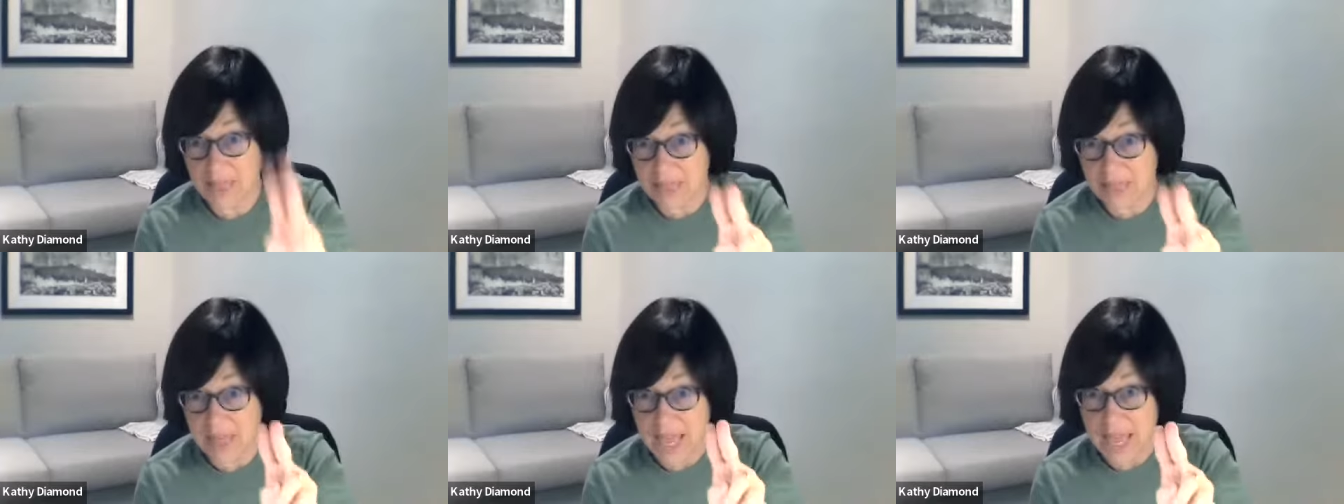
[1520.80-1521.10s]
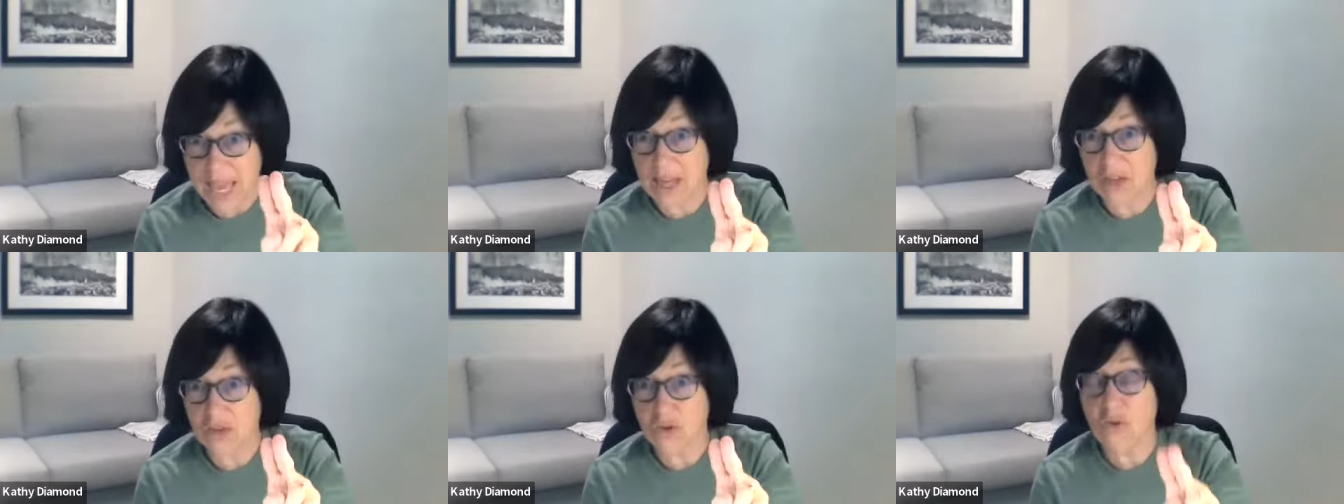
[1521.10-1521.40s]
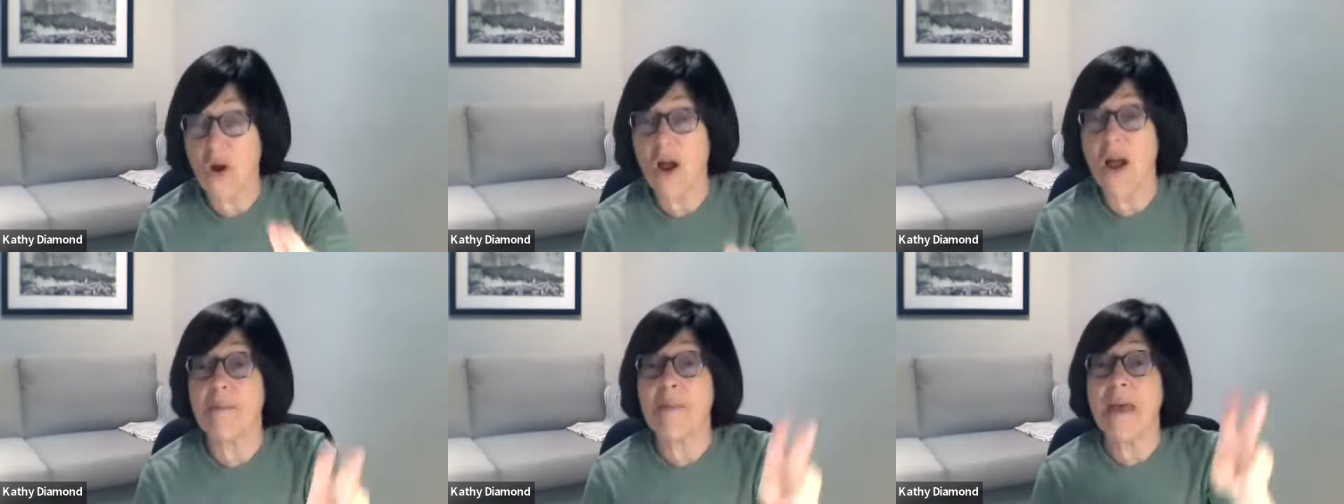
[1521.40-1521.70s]
the hate
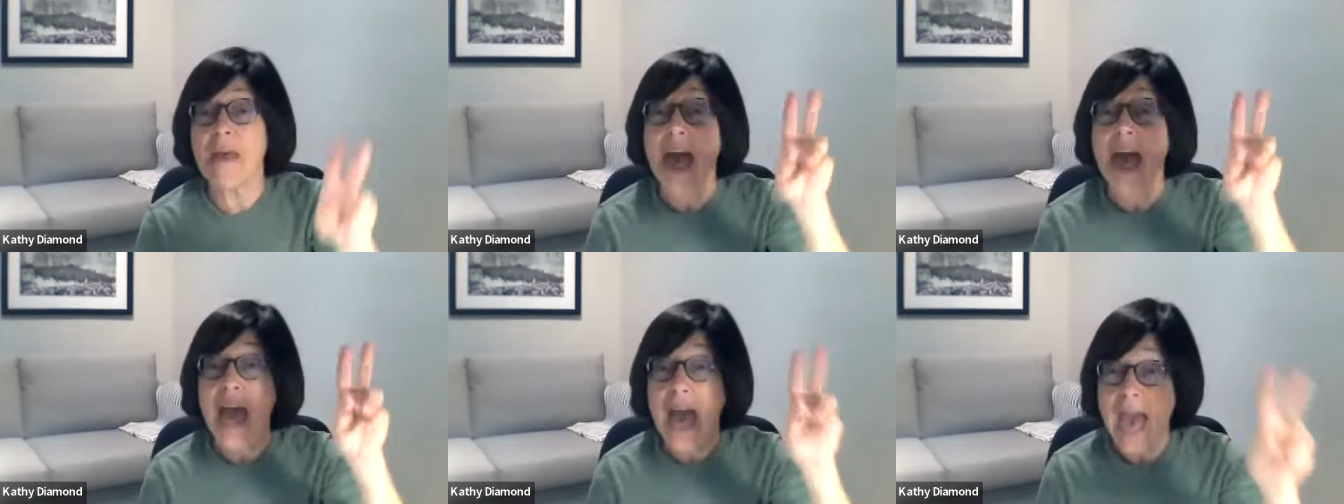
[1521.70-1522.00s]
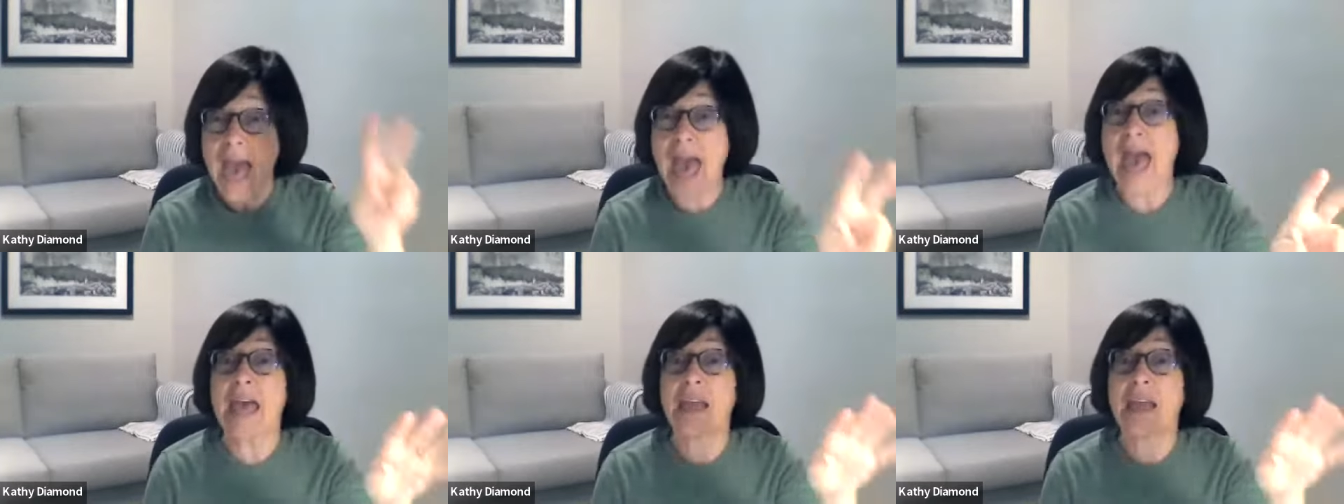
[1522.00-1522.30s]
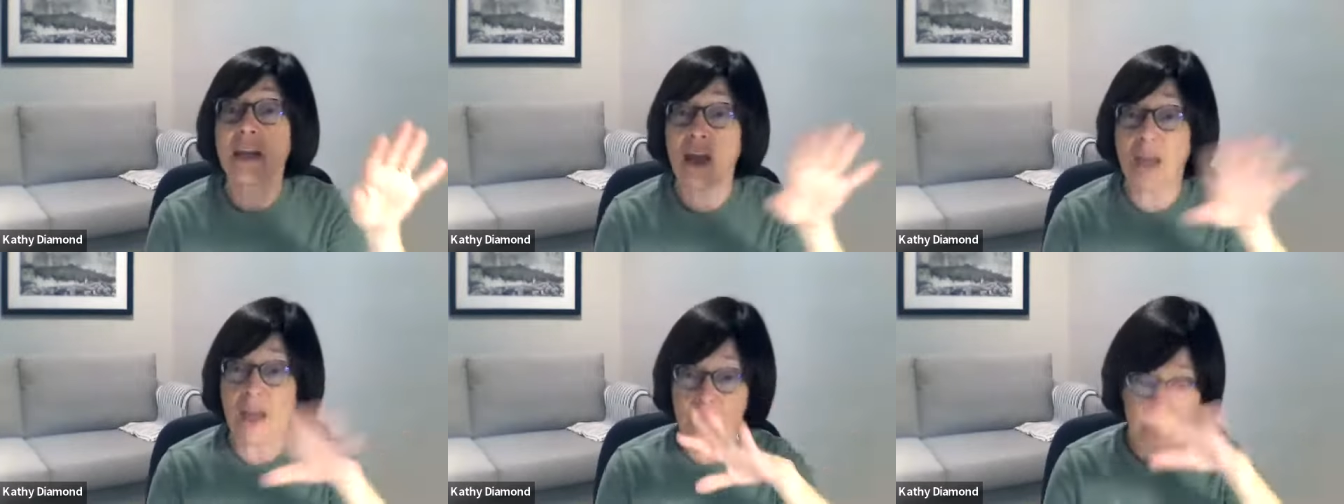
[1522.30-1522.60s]
crime
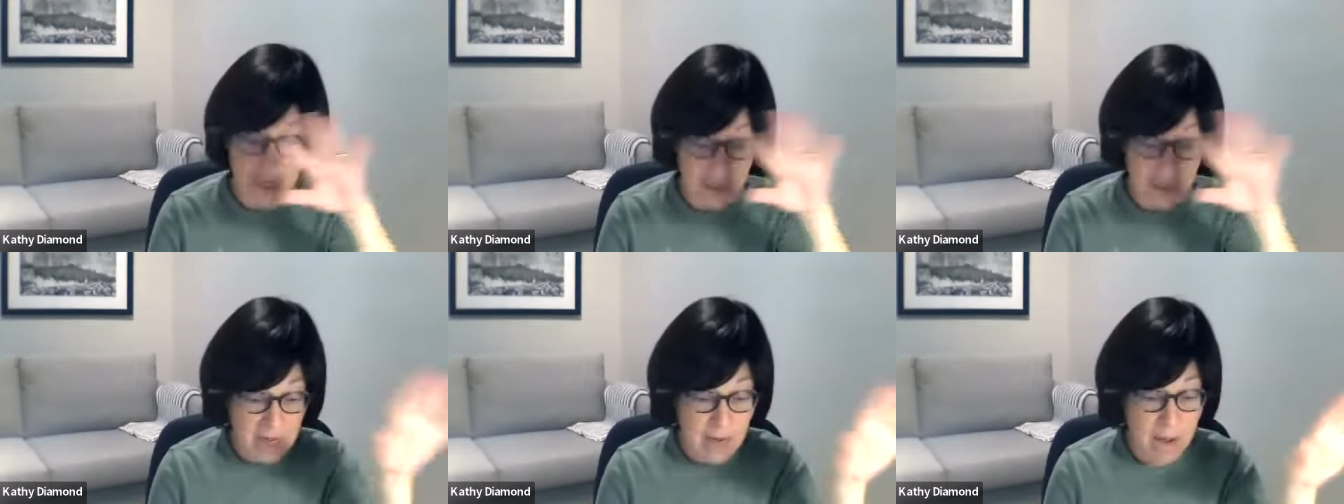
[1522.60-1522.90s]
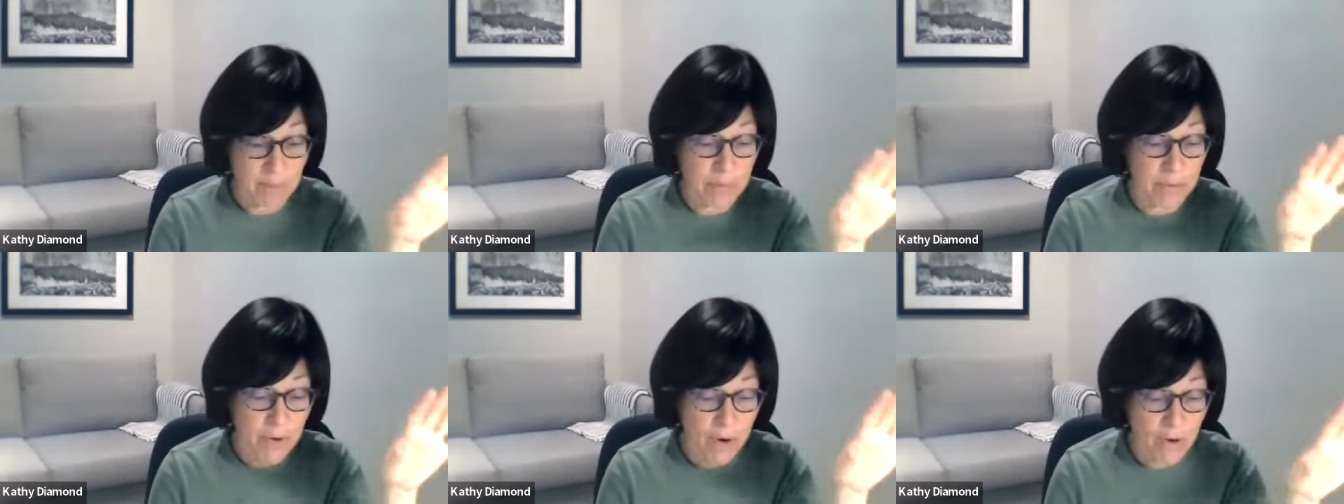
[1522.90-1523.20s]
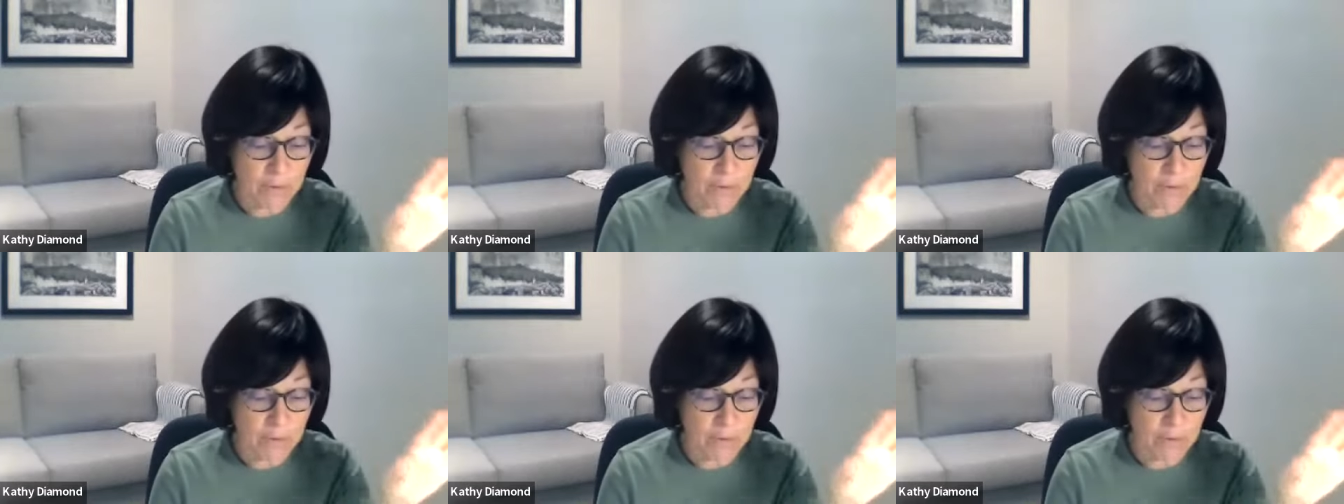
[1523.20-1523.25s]
and the number